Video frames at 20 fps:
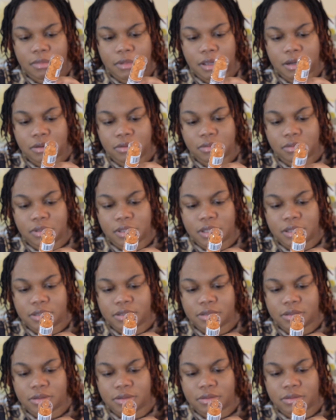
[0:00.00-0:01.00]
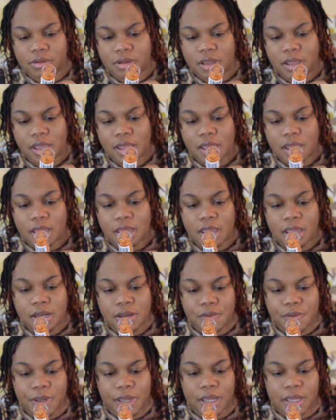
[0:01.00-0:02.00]
I don't think so.
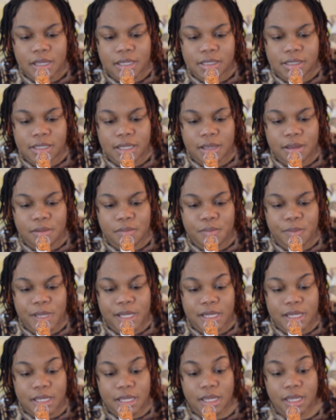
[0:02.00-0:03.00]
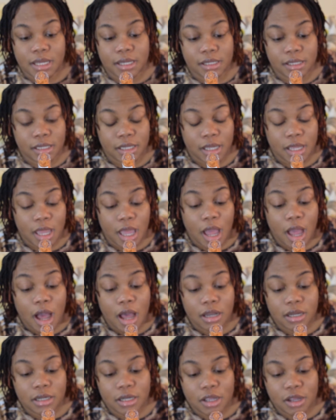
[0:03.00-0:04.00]
Anyway, it's a Billy
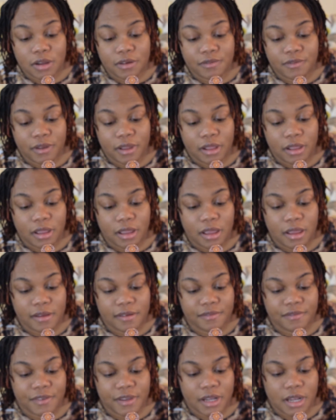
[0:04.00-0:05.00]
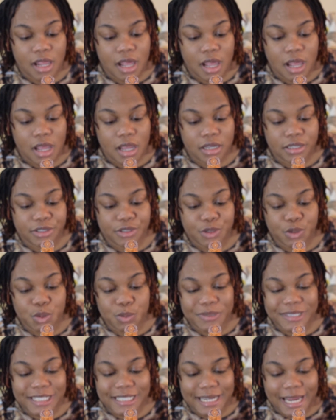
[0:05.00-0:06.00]
Love Villa
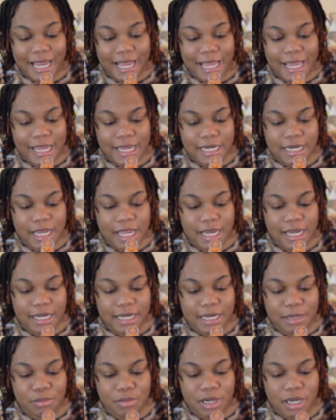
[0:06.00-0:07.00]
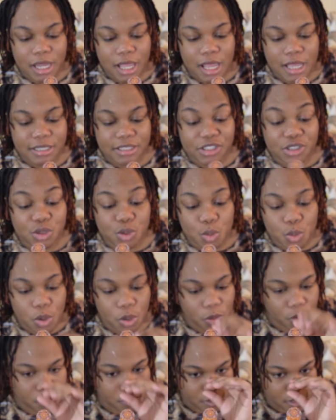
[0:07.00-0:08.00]
Super Shine Lip Gloss
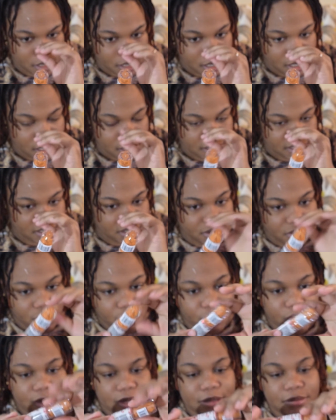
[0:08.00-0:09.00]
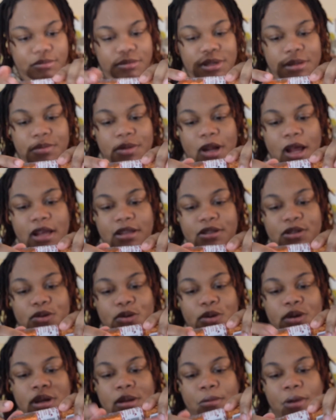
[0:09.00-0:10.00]
Duo. So when lip gloss
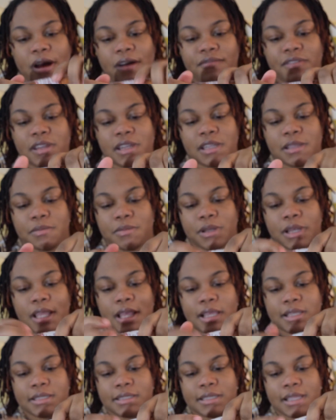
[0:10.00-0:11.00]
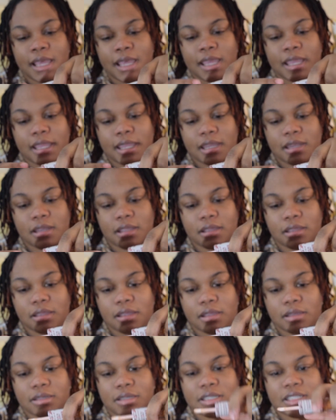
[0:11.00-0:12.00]
duo, them have the lip gloss side,
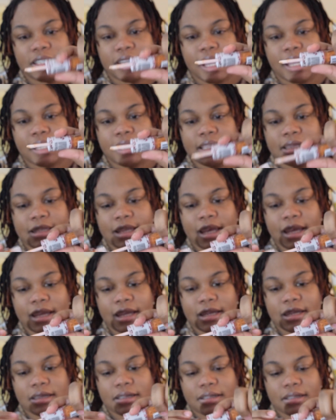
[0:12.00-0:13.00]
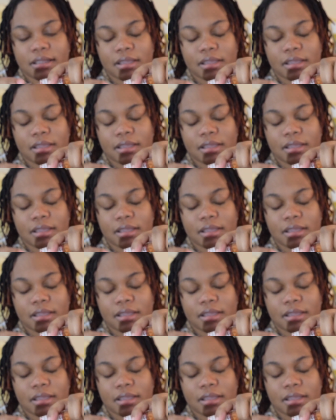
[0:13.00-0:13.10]
the shiny side.